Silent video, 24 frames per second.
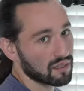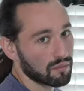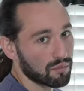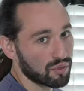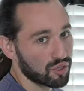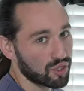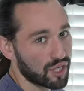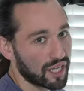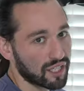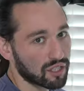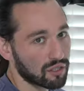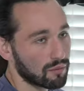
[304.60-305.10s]
the
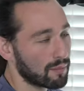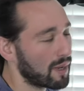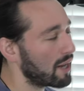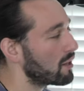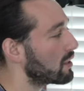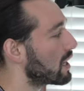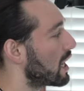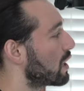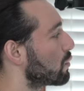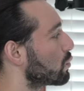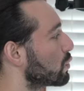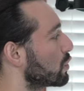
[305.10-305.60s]
projector
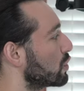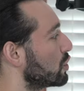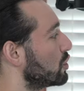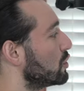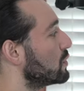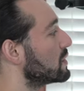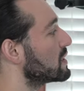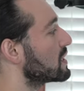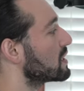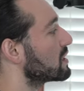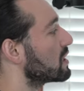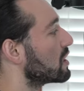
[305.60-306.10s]
mount, and we're
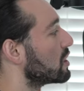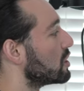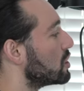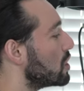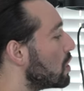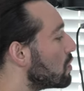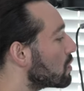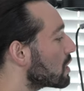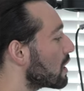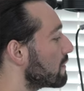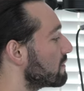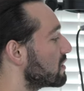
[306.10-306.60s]
using the
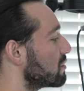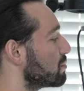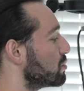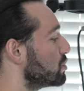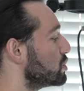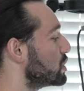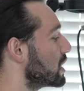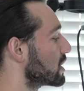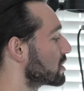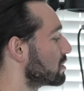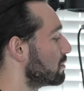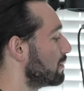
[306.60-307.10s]
yoke of the
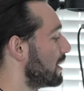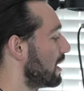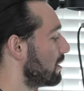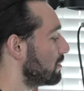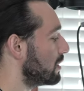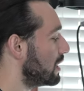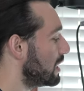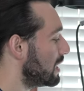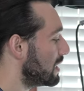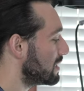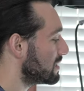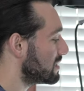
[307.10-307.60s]
projector
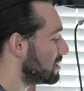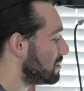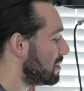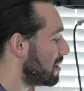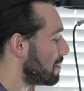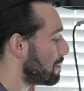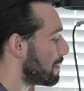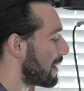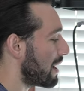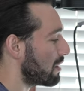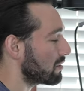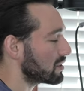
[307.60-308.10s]
mount to be
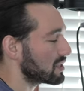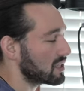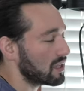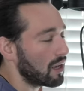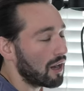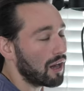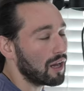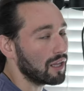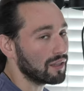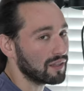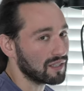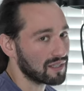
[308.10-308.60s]
mounted
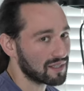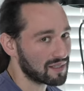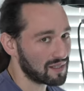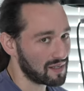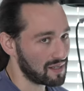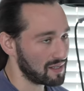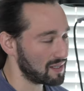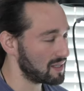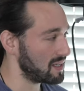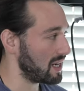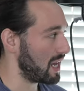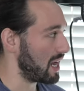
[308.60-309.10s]
on the
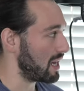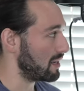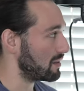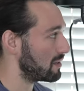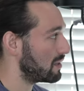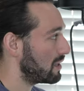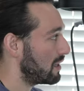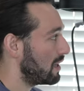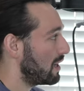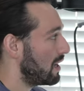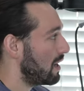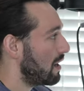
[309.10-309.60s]
C-stand.
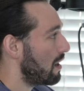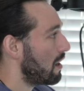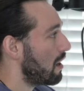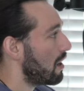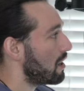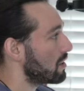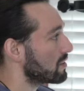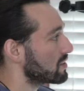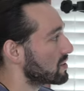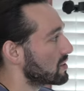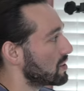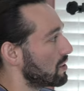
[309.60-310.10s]

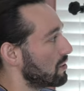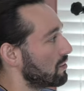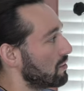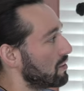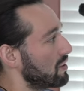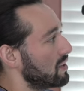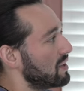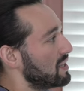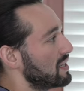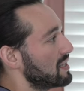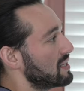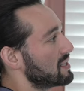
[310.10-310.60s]
Also,
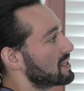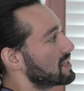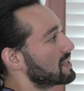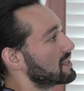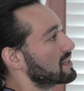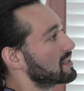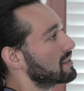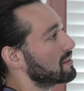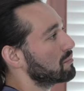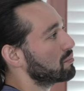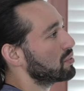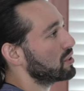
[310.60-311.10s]

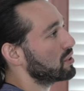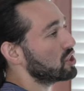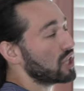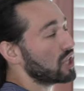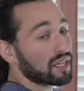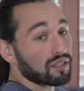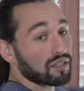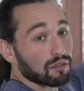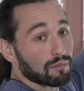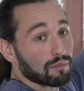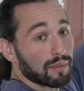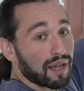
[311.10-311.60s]
this
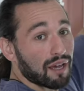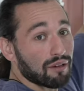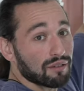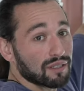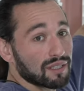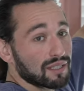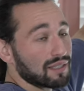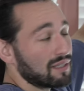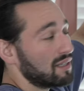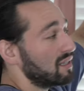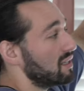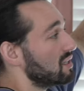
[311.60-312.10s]
projector mount
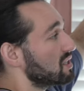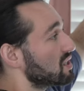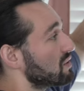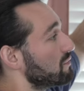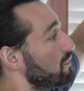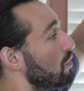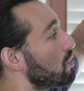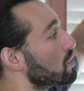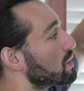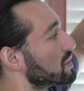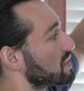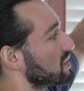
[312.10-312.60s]
is
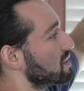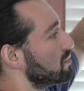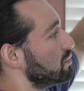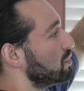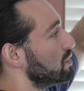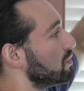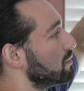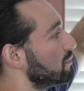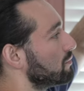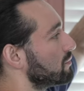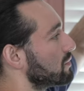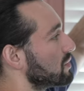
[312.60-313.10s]

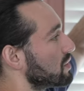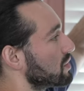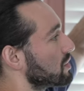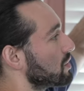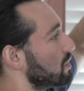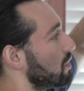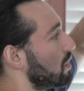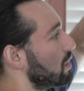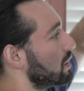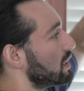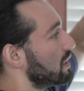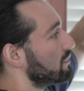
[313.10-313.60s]
focusable,
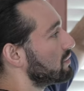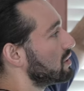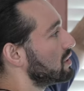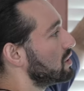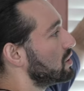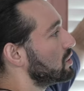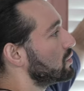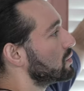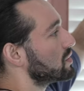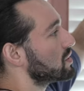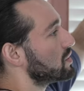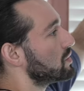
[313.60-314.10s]
so all you have to
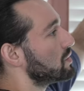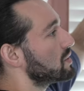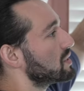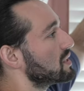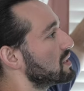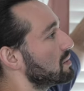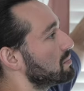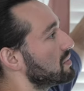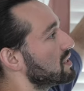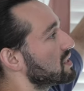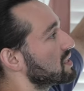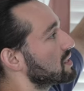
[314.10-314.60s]
do is loosen
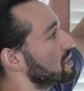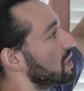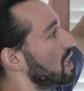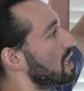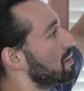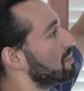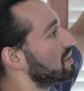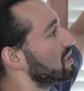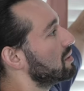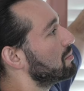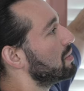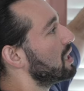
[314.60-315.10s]
up this
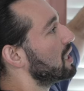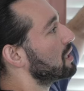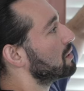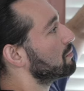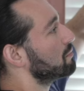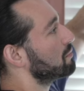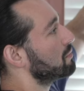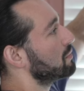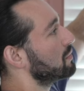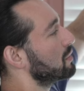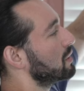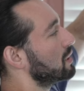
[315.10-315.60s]
knob at the bottom,
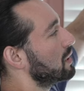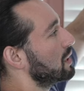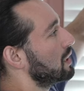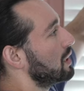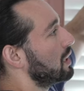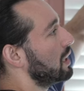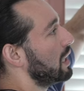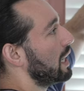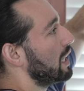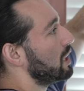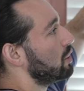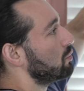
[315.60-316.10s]

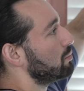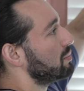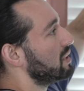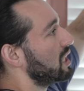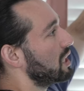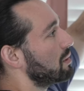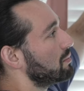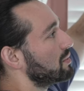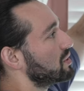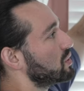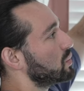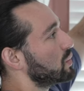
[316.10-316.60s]
and you'll be
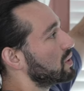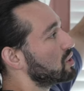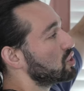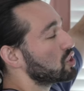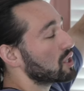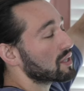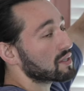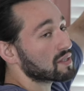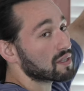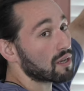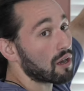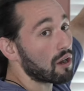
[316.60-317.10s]
able to
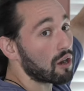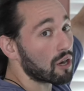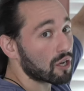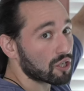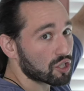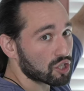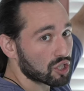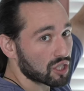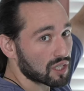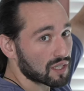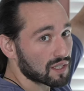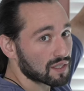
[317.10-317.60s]
adjust the
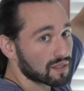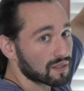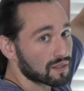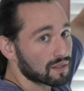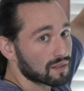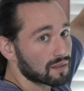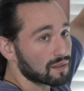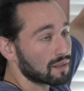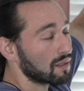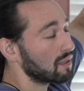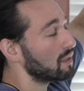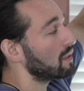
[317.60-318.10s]
harshness
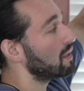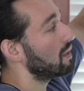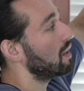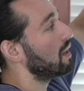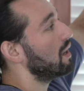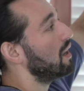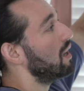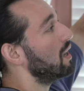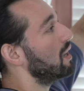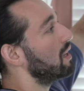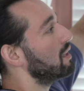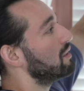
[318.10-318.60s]

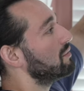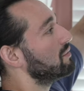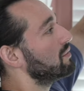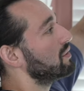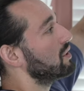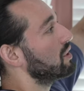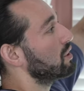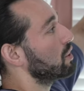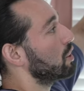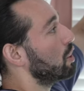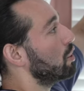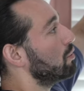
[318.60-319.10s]
of
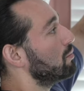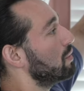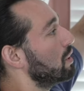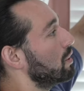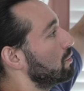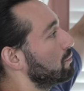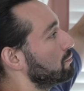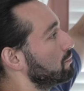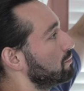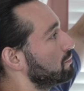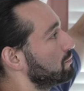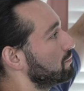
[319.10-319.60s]
the gobo.